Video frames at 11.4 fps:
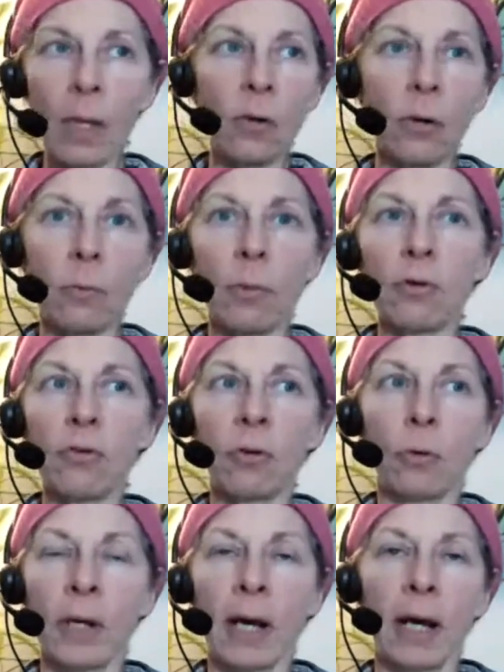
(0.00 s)
your
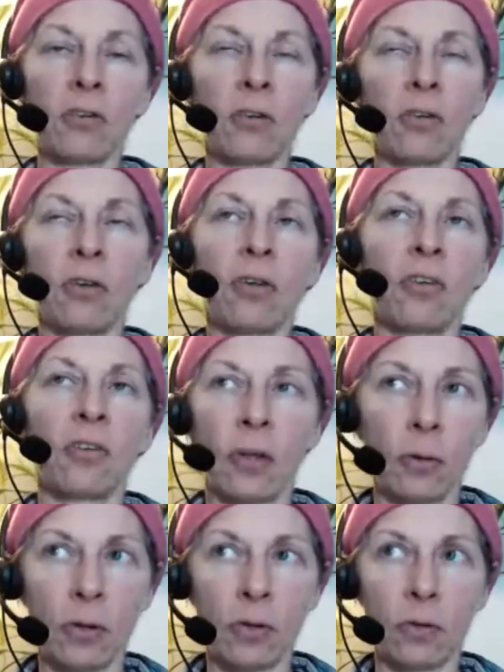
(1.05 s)
emotional reactions and the
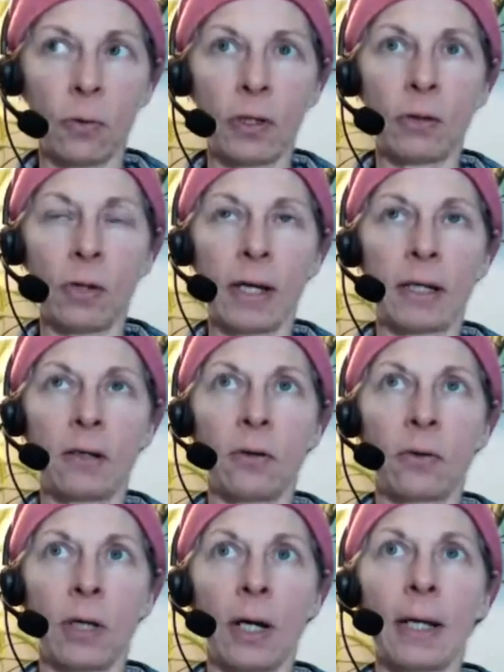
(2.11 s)
subtleness of what you like and
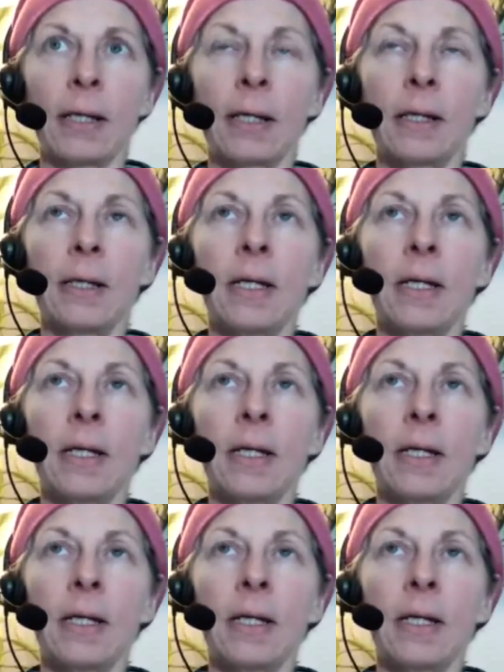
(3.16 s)
don't like.